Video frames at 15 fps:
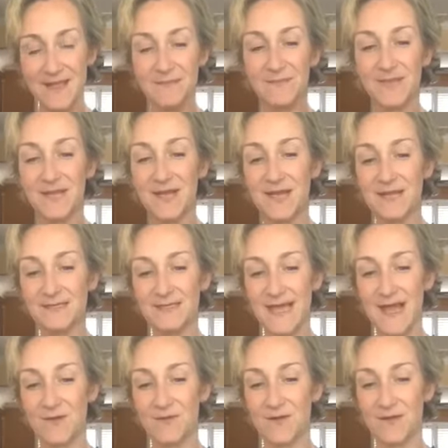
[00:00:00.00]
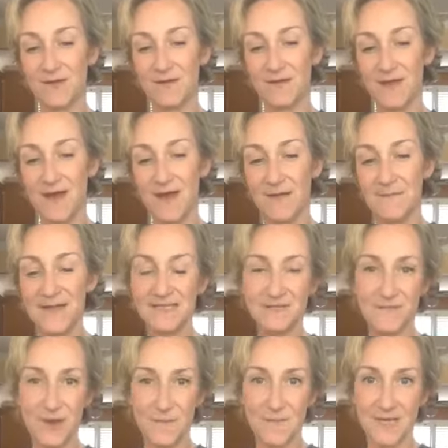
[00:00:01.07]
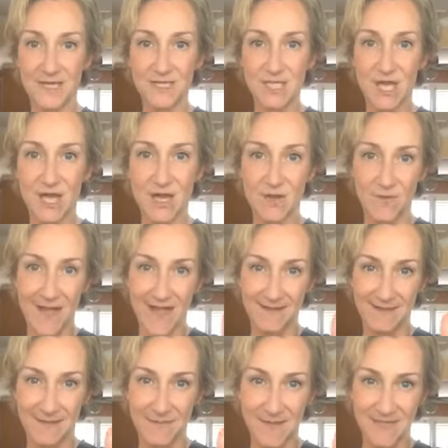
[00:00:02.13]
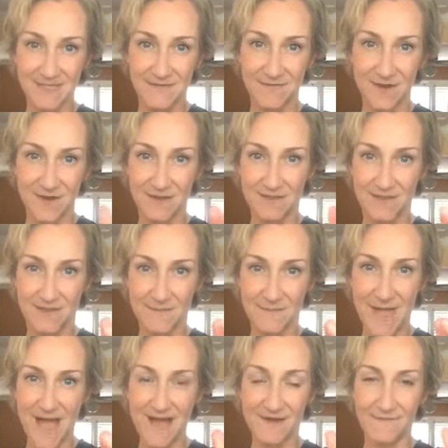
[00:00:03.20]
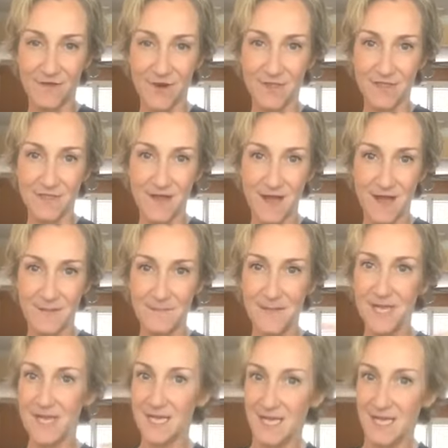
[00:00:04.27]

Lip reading: because our base of our big toe and the base of the pad of our thumb